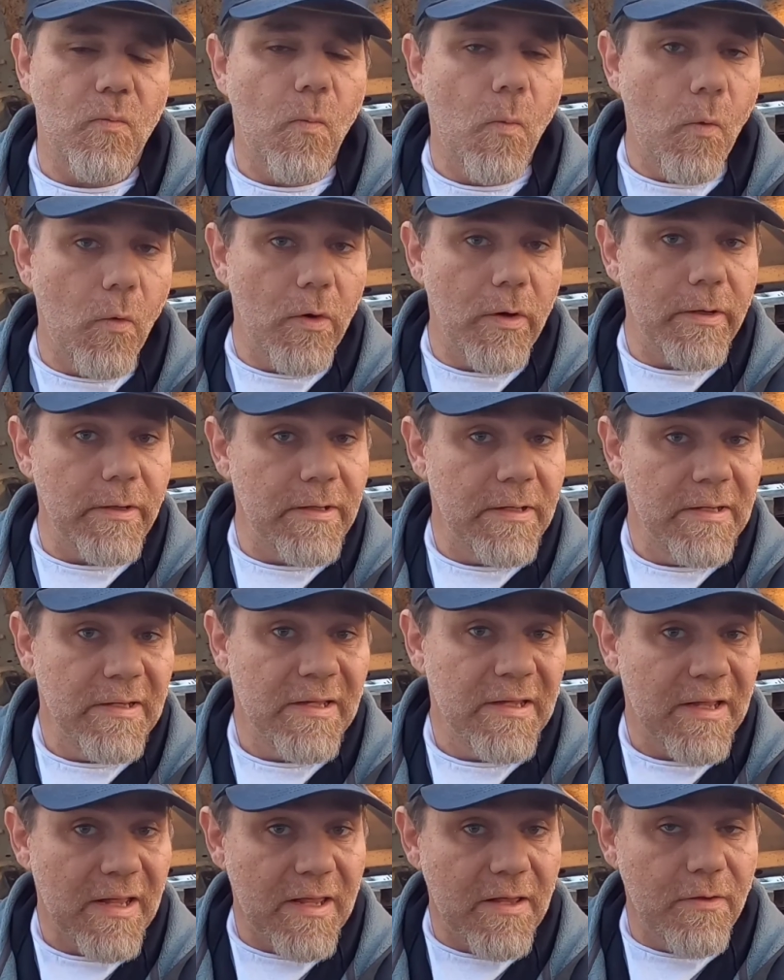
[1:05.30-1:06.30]
on one,
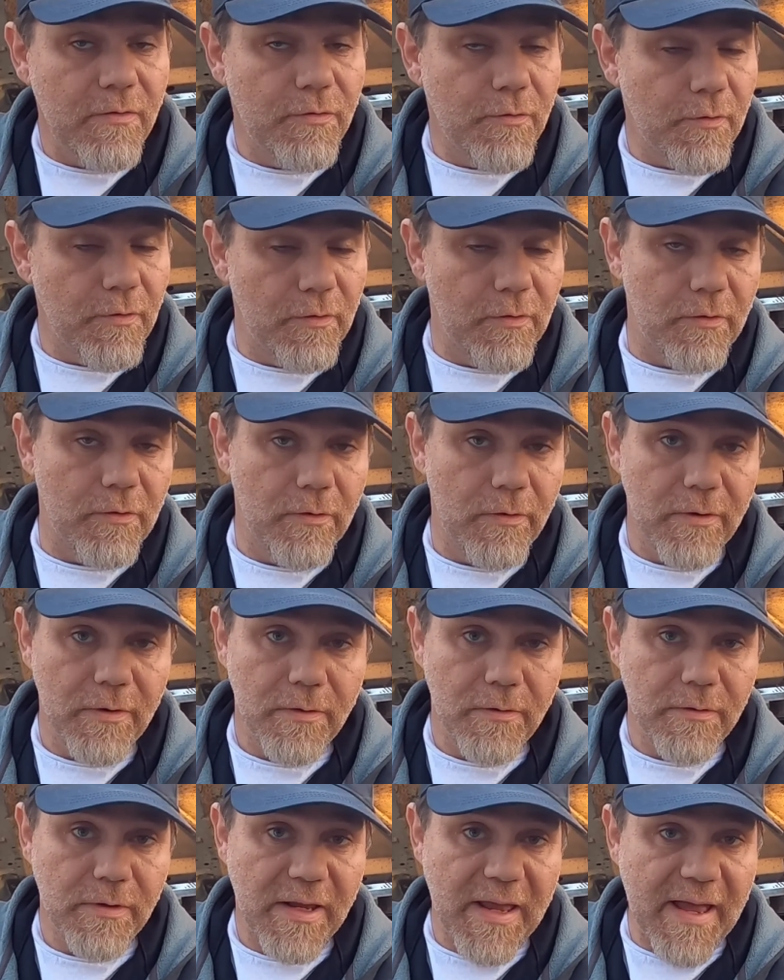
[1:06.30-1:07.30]
either
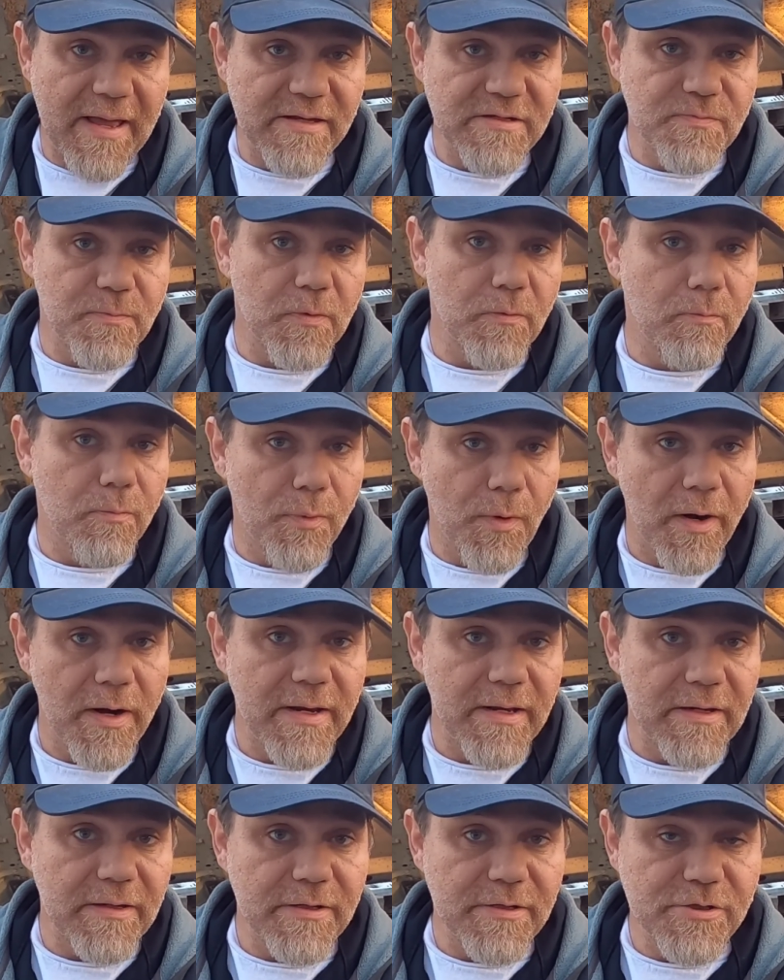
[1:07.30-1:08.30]
Casper
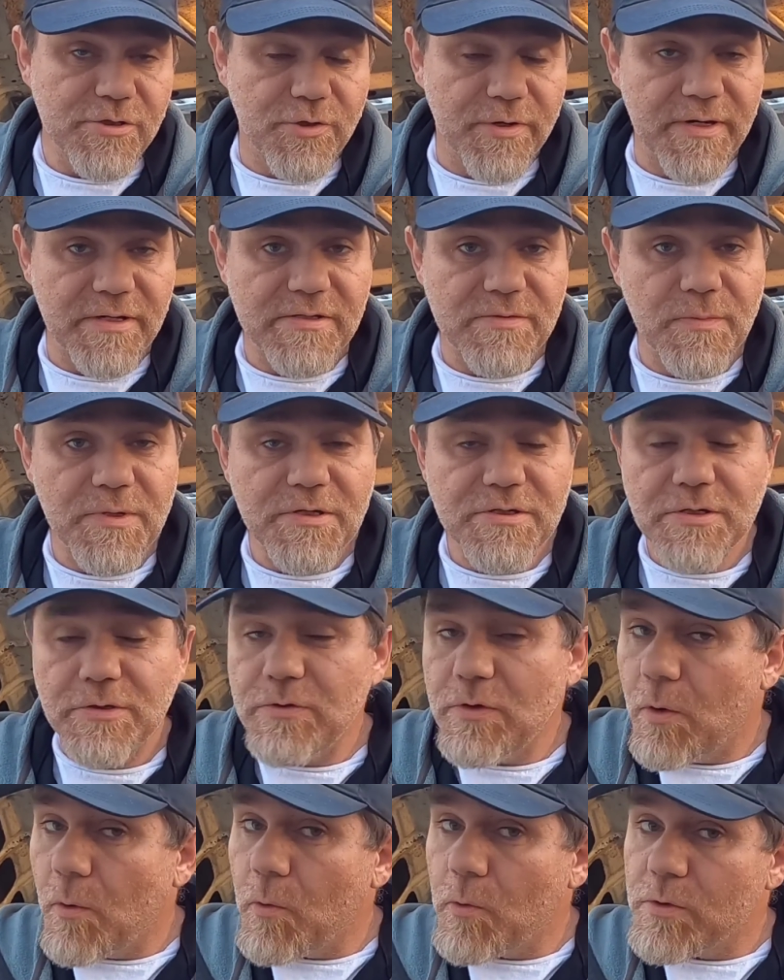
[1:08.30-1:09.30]
breaking the
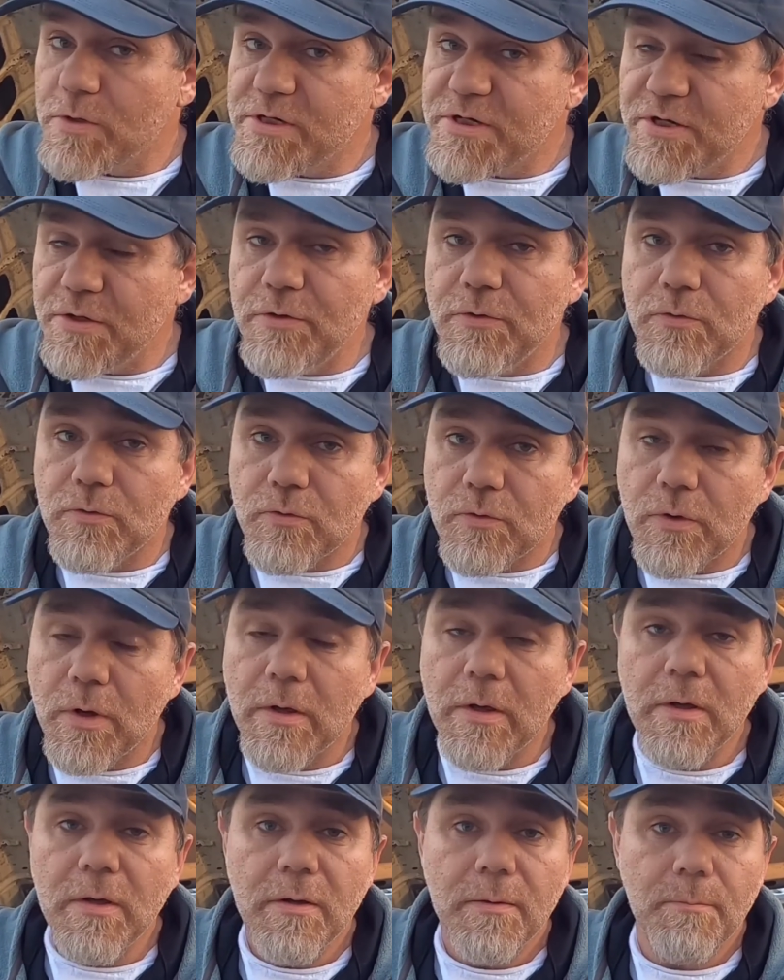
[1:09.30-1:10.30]
transmission, or
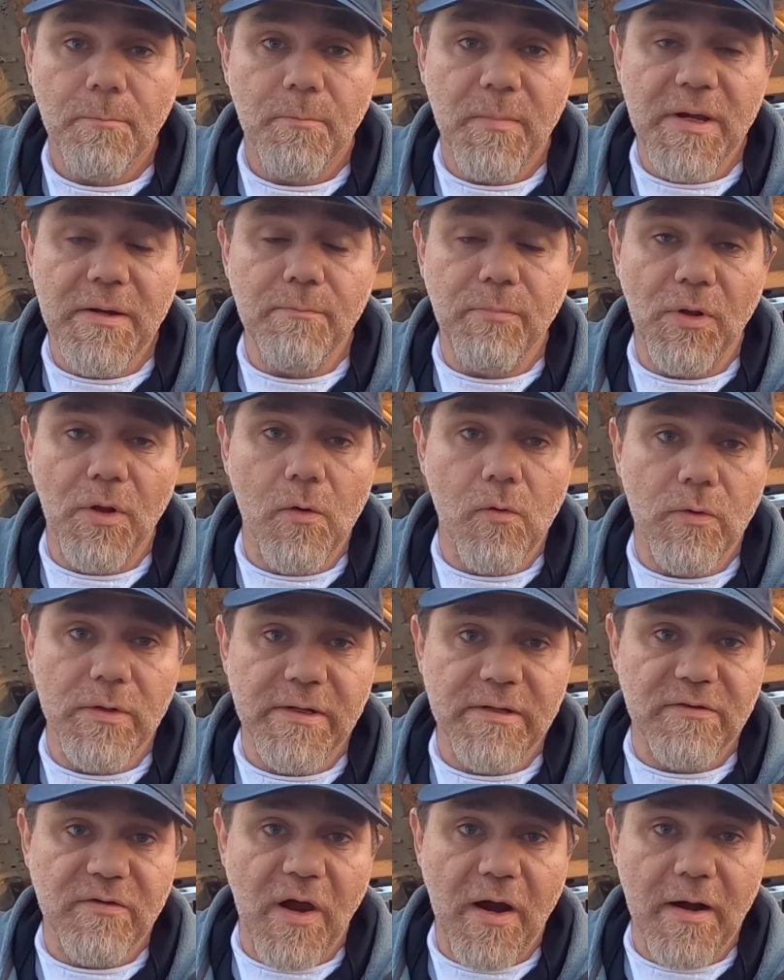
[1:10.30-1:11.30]
two, me
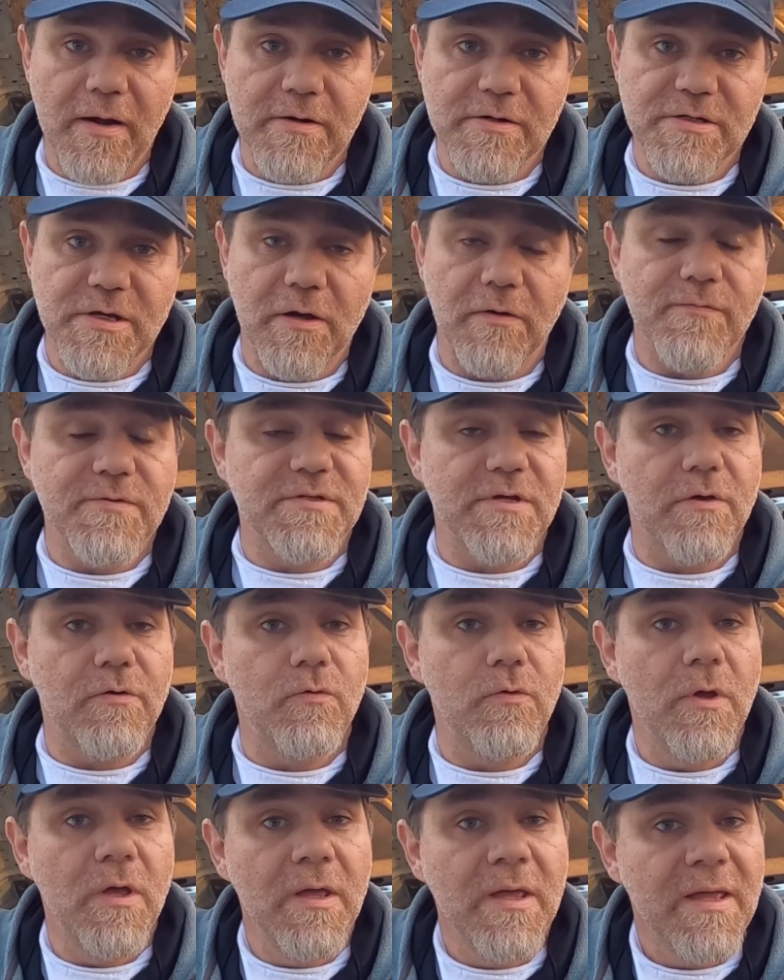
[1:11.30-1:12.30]
blowing the tires off.
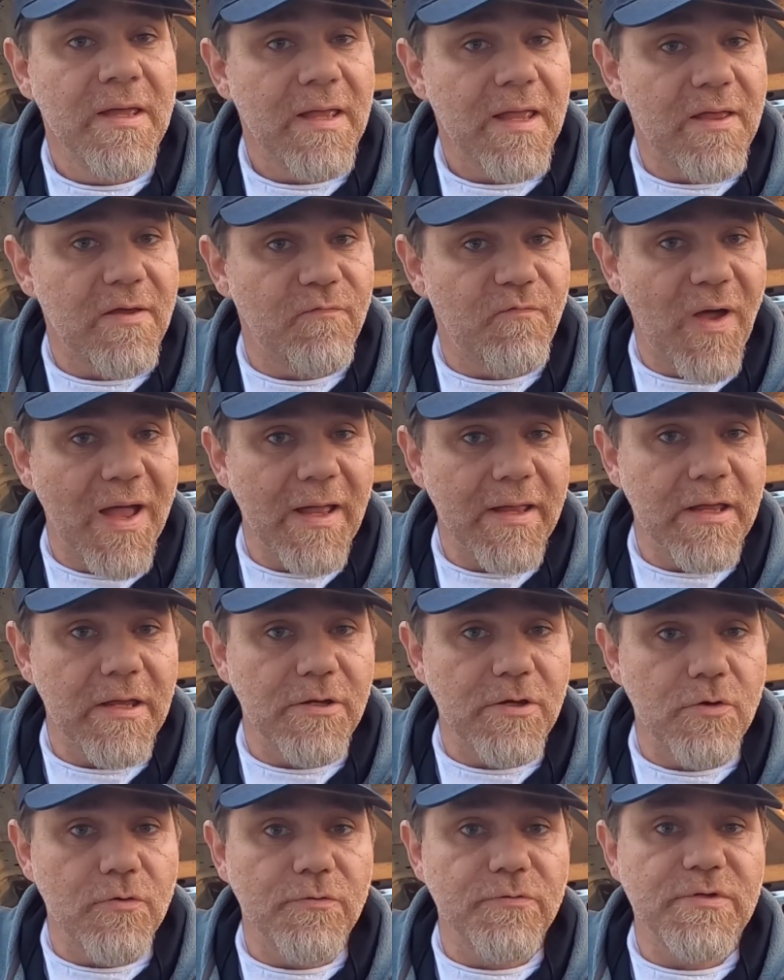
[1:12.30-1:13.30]
So if I
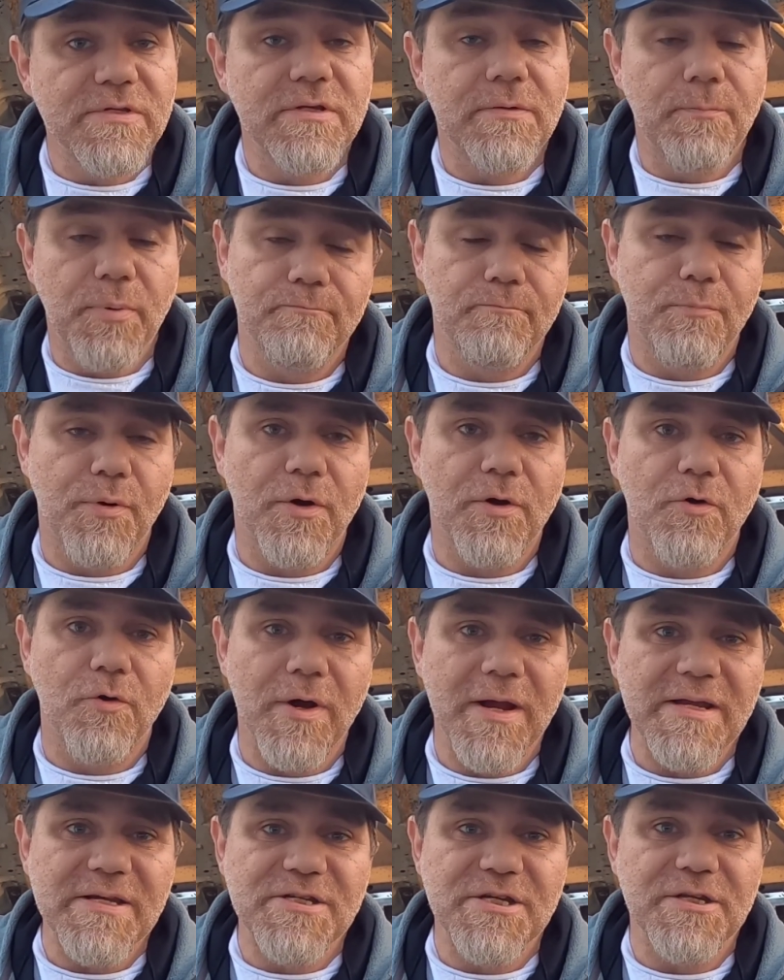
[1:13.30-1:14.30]
can use the
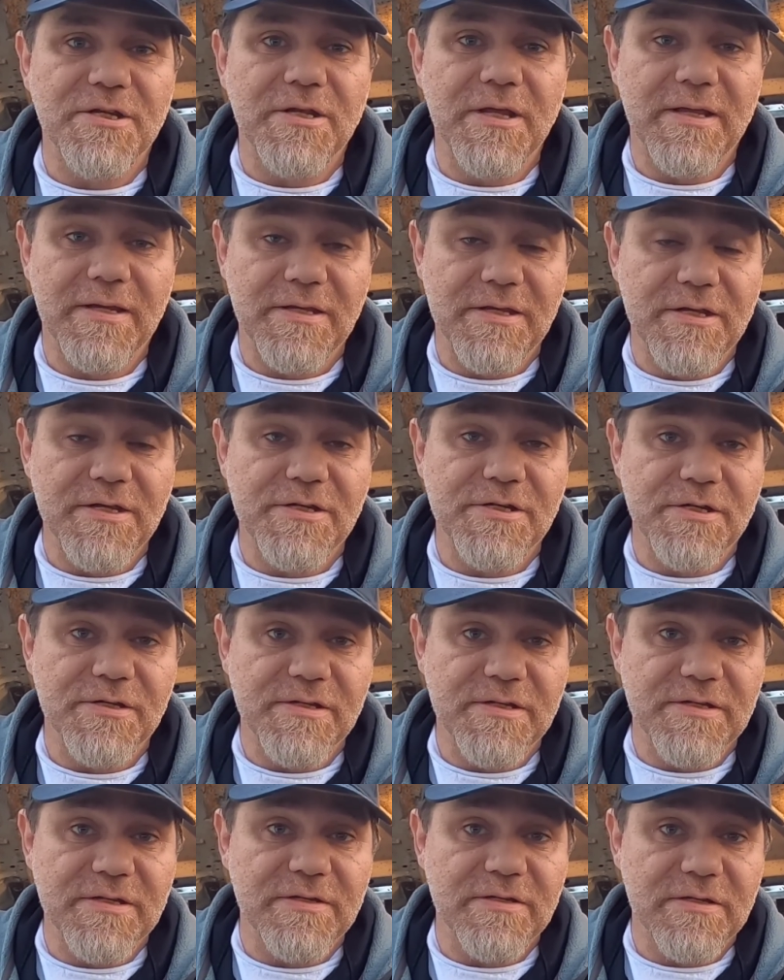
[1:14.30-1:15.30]
progression
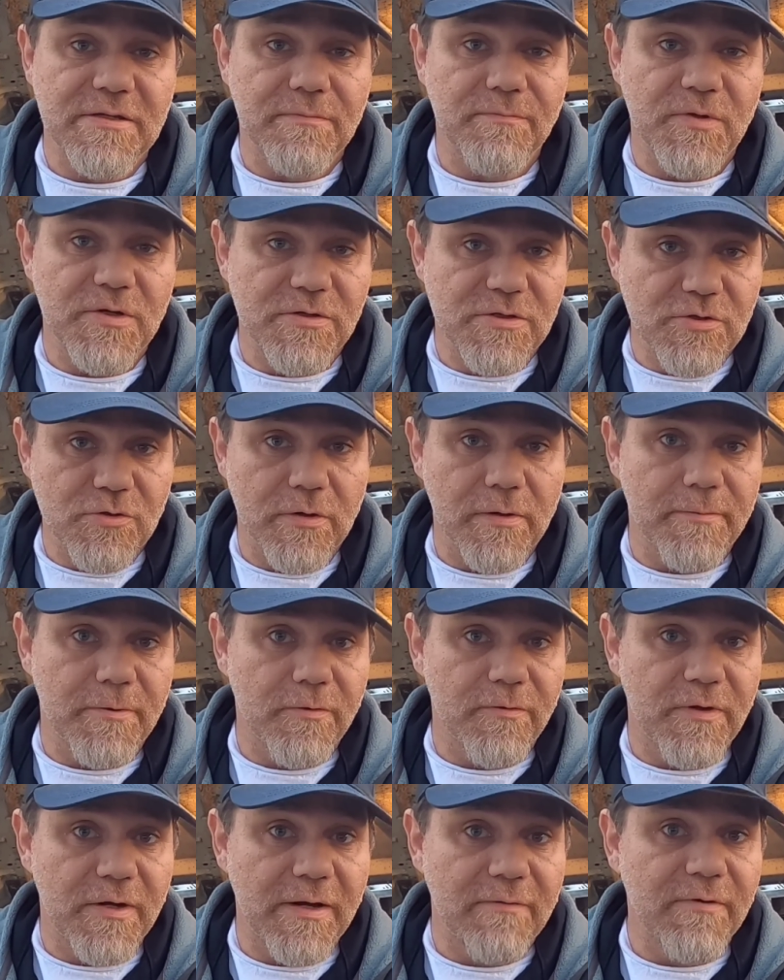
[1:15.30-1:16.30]
ignition system
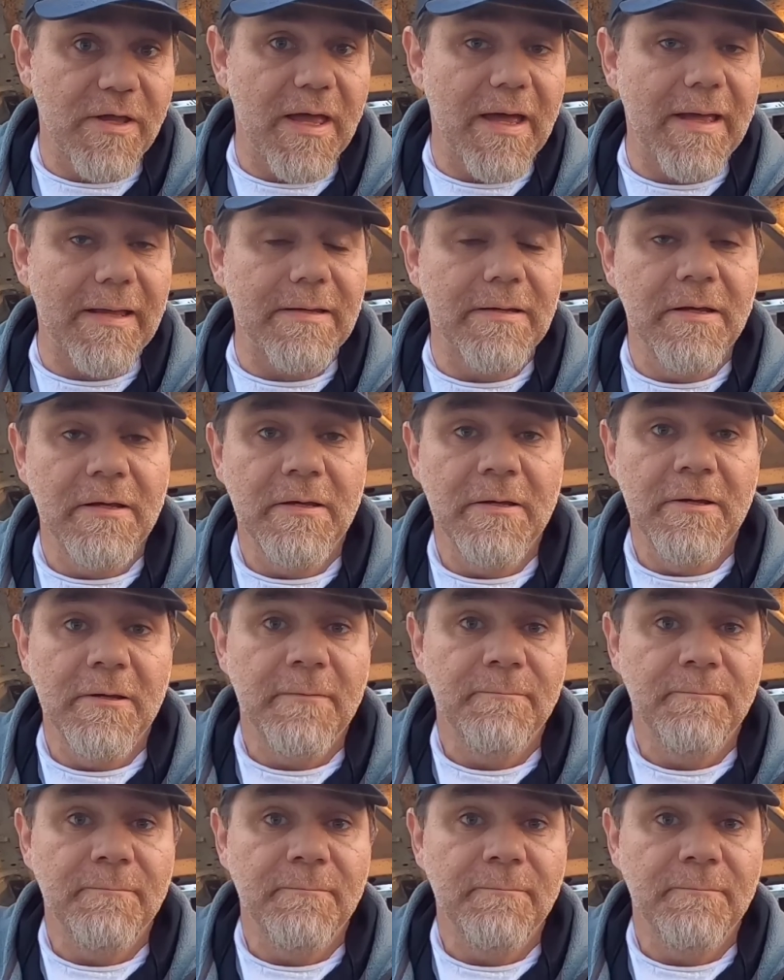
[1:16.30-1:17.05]
distributor that I've got,